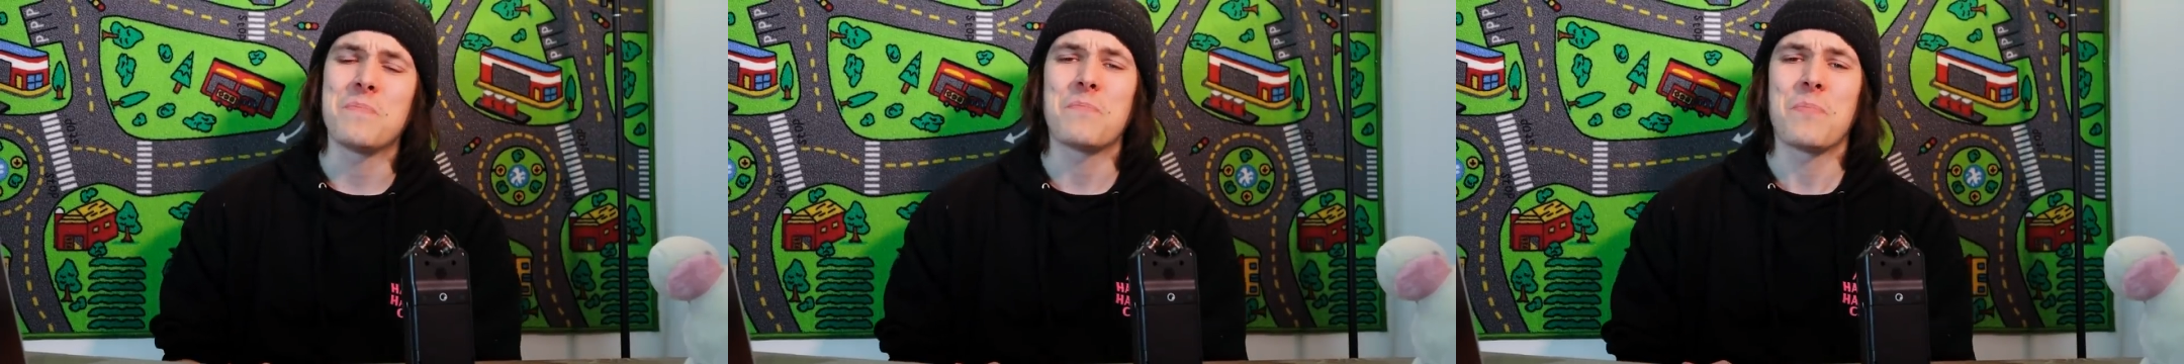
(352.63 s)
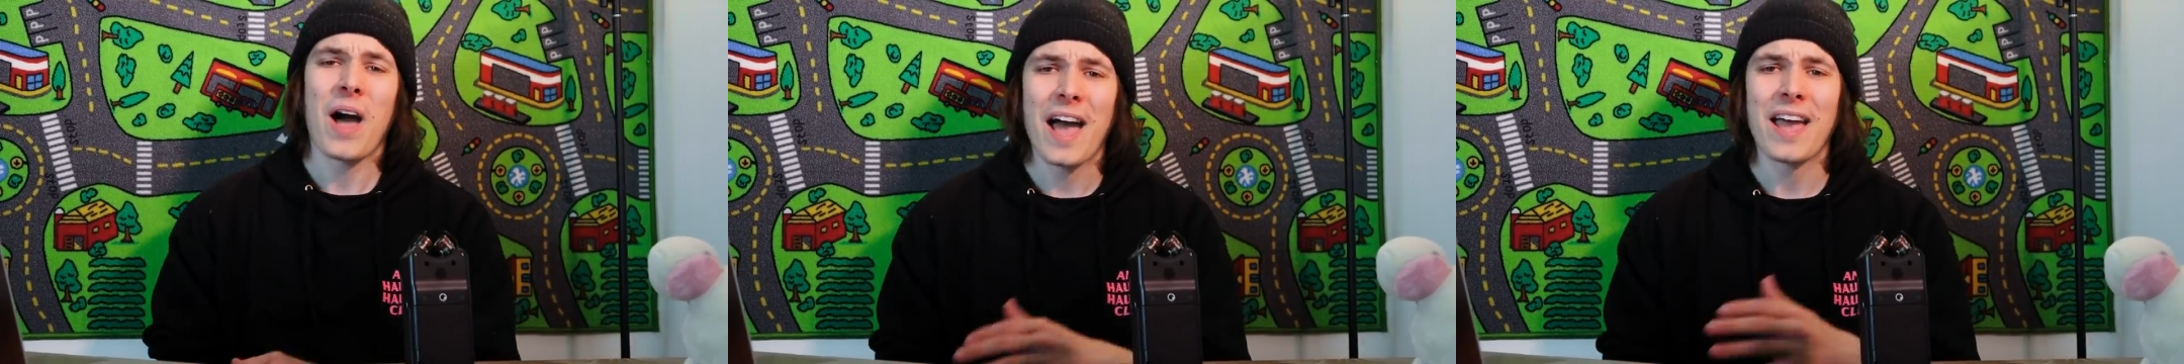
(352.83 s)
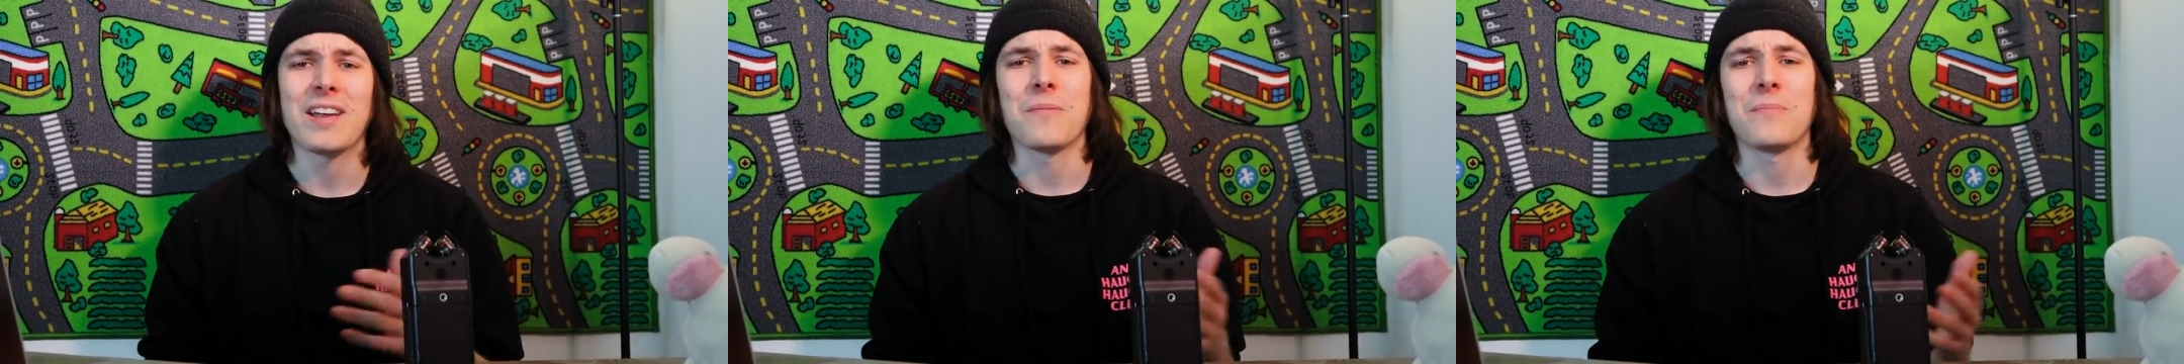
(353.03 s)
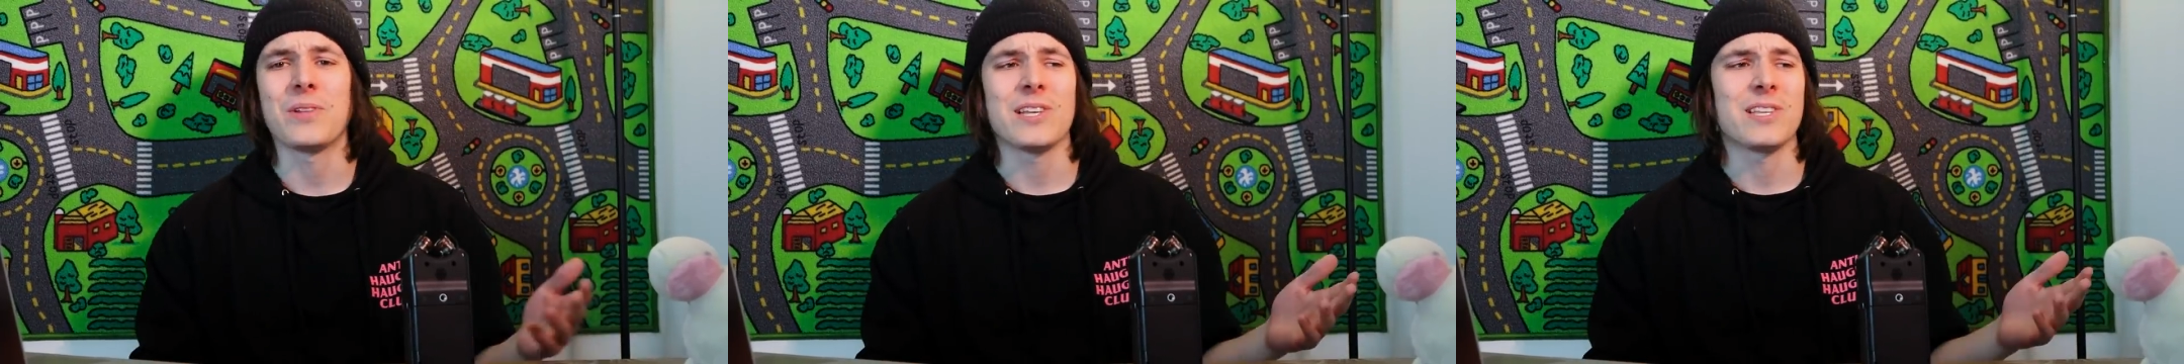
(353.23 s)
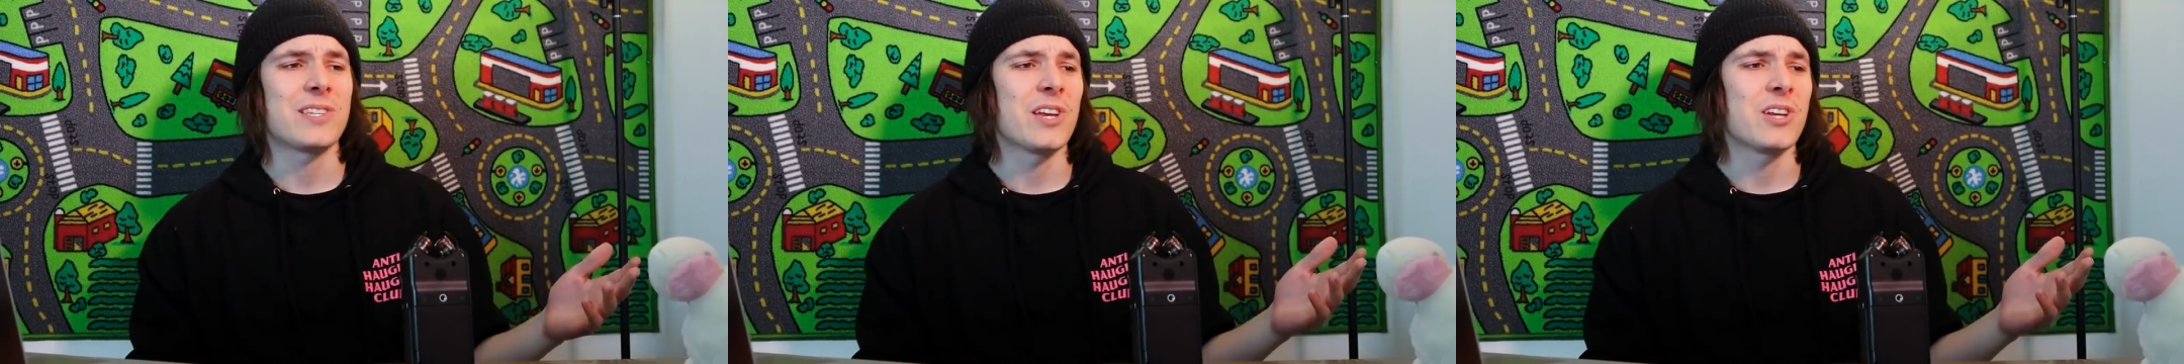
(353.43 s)
buying a
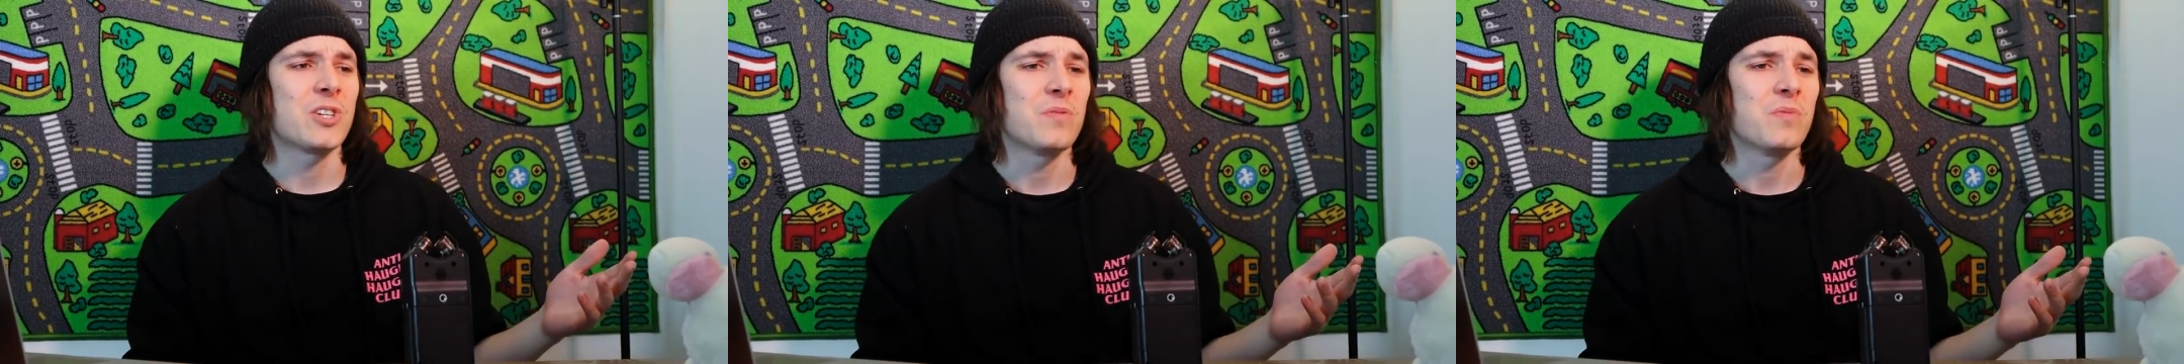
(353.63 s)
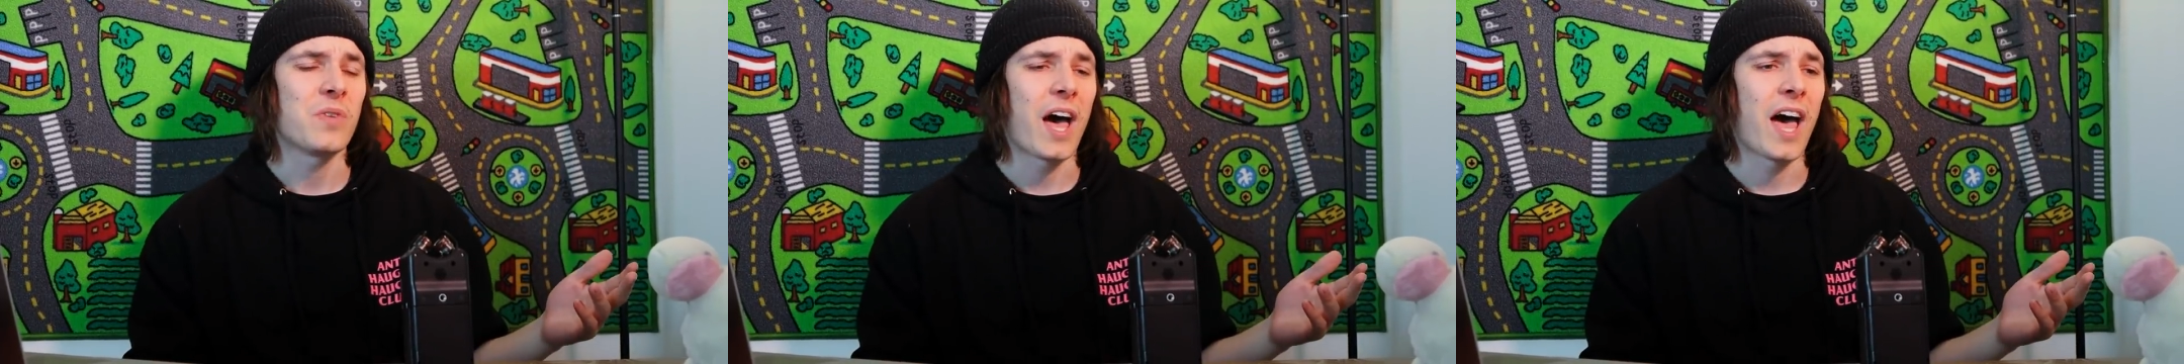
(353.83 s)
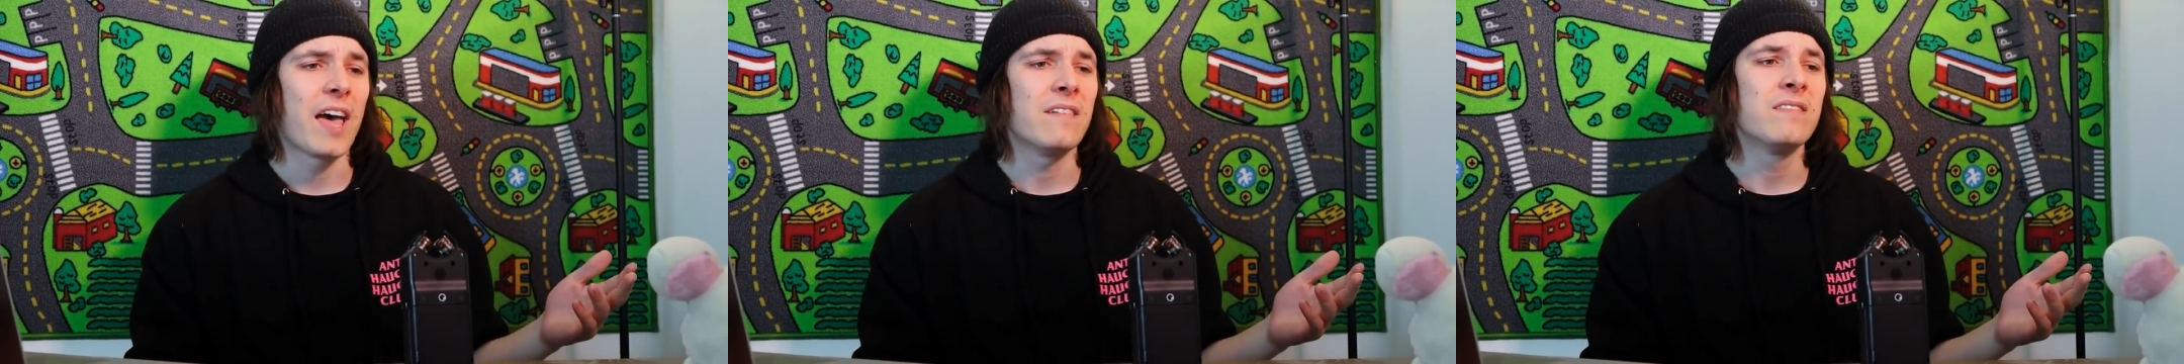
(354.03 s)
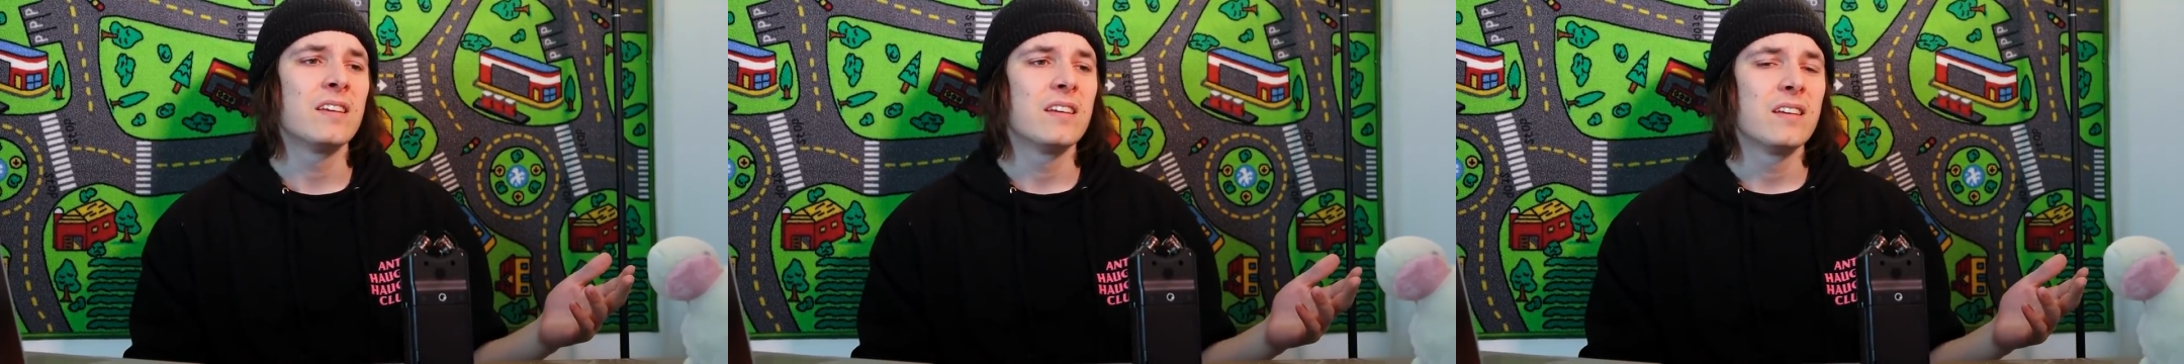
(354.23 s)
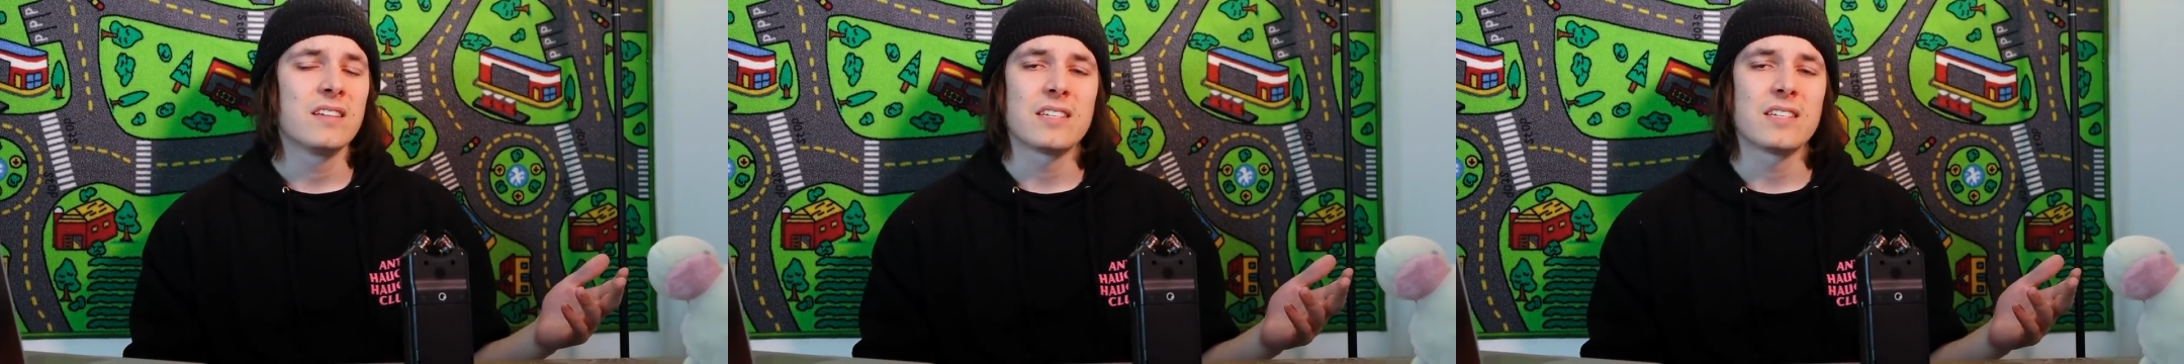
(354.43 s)
PlayStation 5